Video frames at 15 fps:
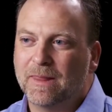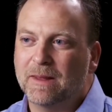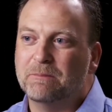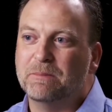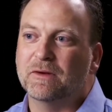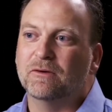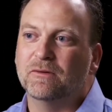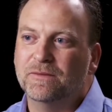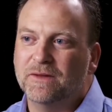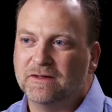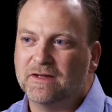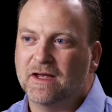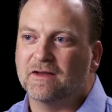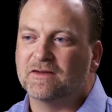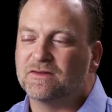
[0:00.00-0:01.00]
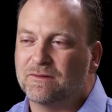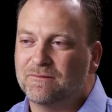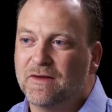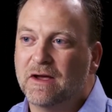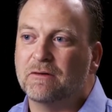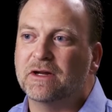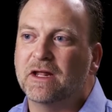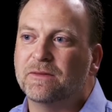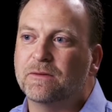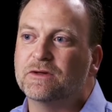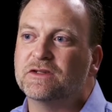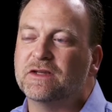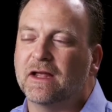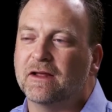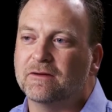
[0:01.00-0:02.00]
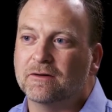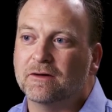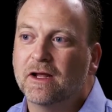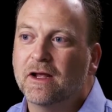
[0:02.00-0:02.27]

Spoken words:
They build, they test, they validate their standard,